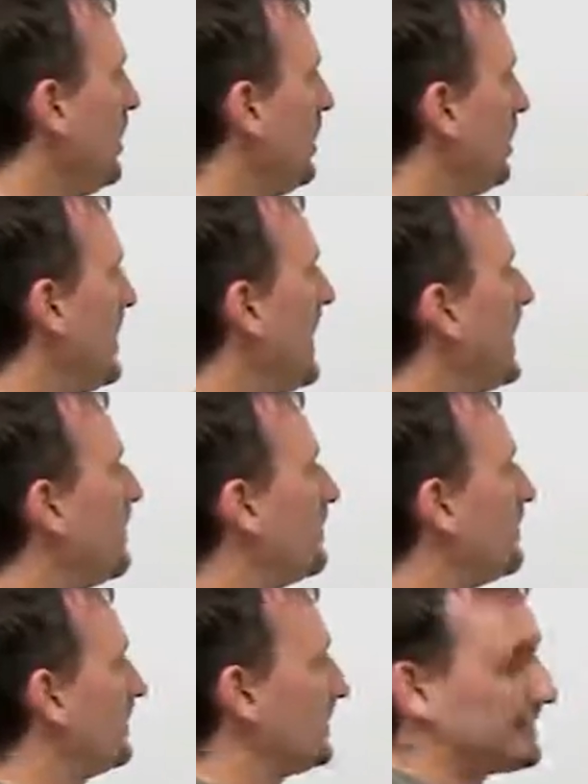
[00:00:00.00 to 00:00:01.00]
We have
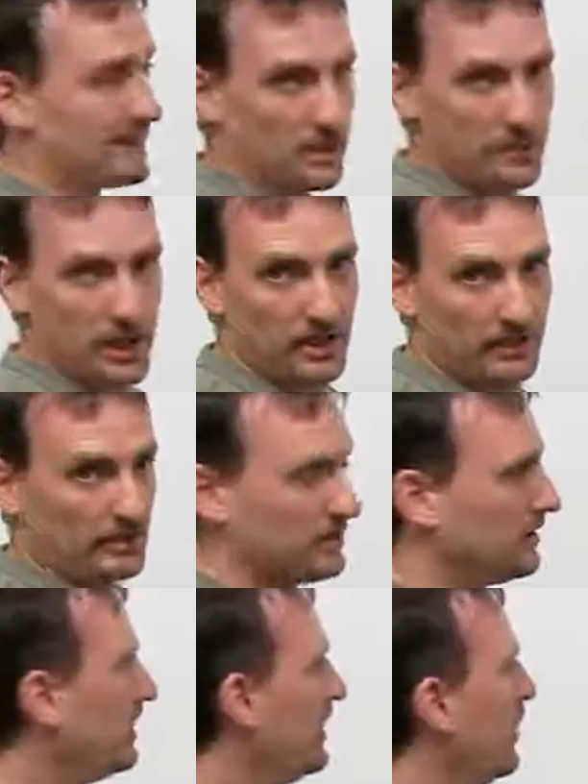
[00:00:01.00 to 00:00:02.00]
a subject,
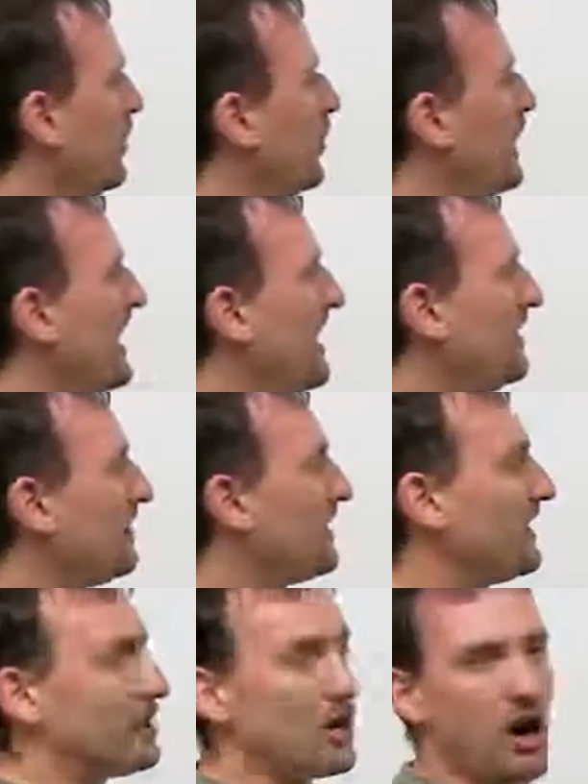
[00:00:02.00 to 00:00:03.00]
we have
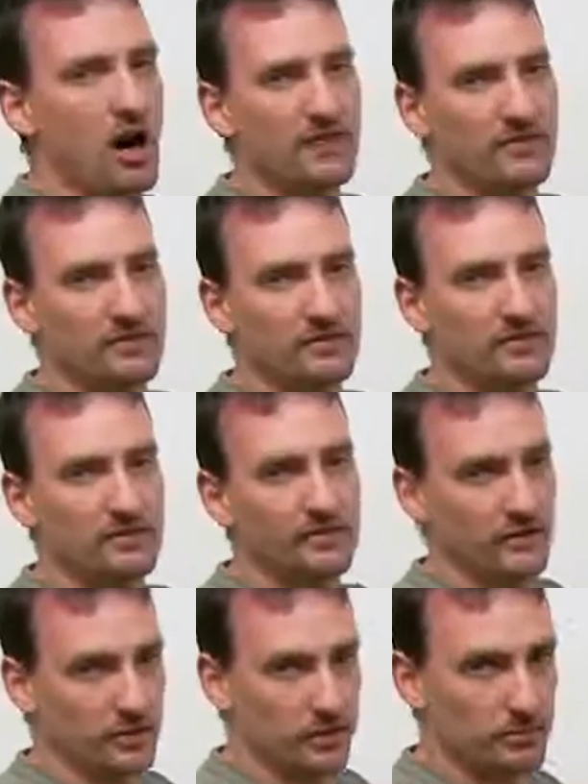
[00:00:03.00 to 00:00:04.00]
the causative
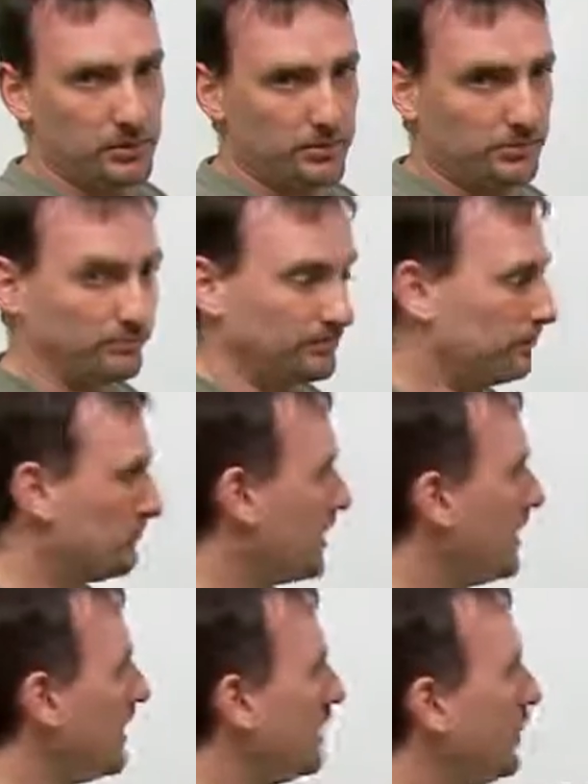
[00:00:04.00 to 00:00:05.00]
verb,
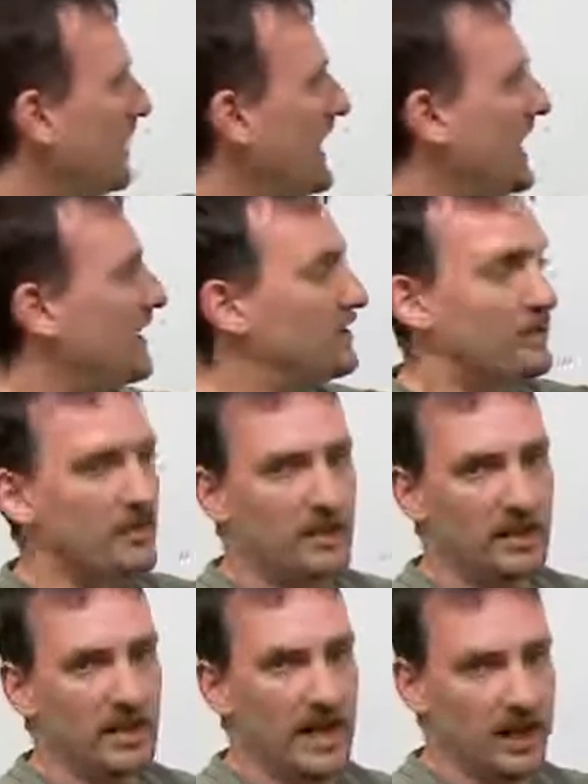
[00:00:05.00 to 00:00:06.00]
we have
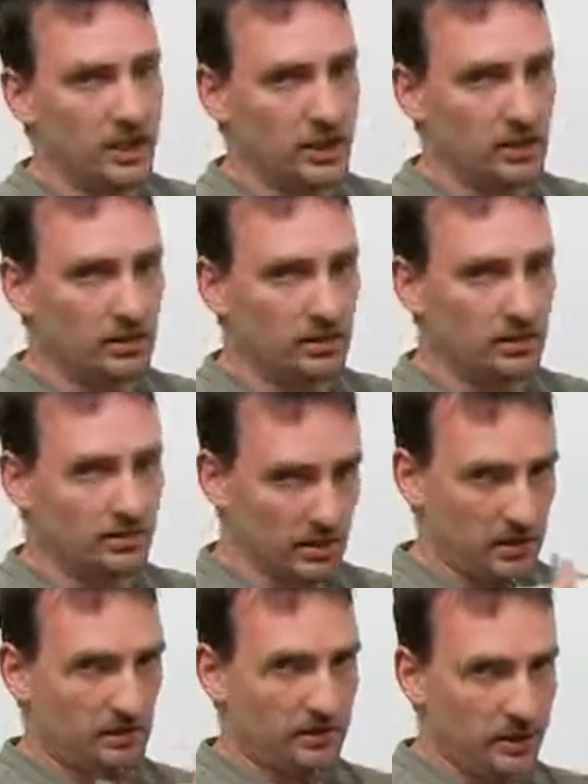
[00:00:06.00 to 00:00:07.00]
the agent,
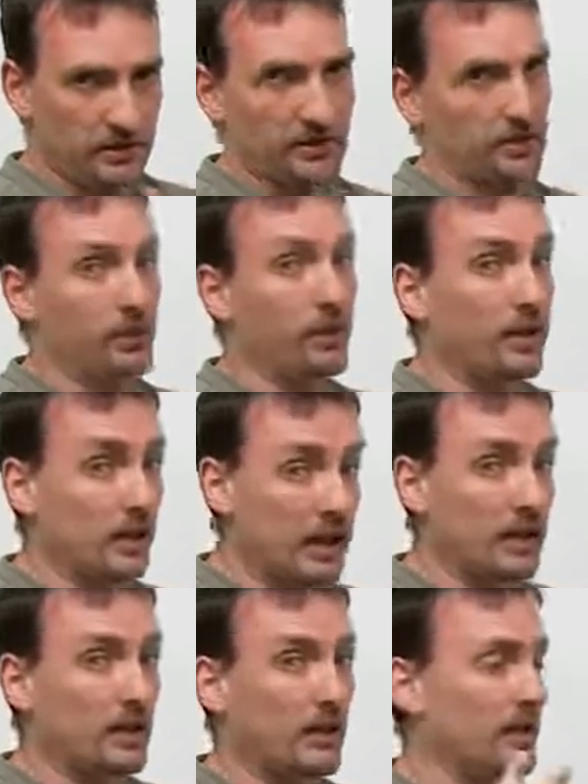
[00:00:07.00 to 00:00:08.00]
the person or
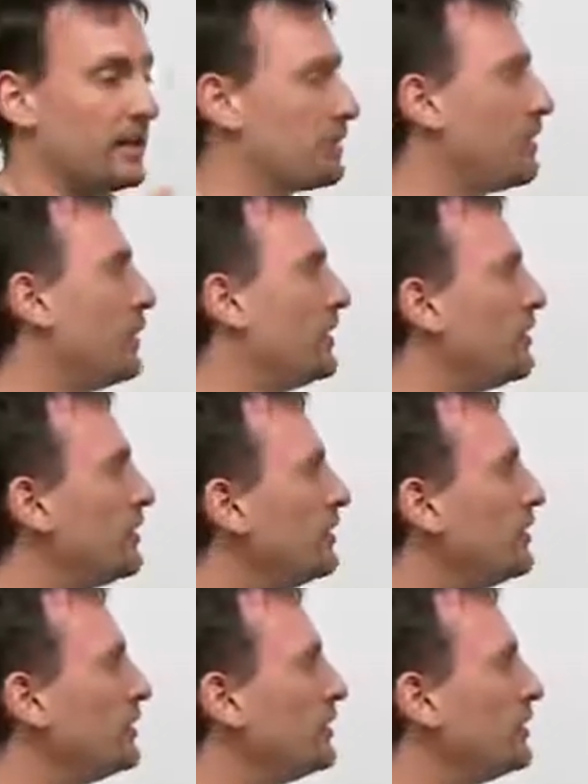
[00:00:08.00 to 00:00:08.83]
thing that is going to do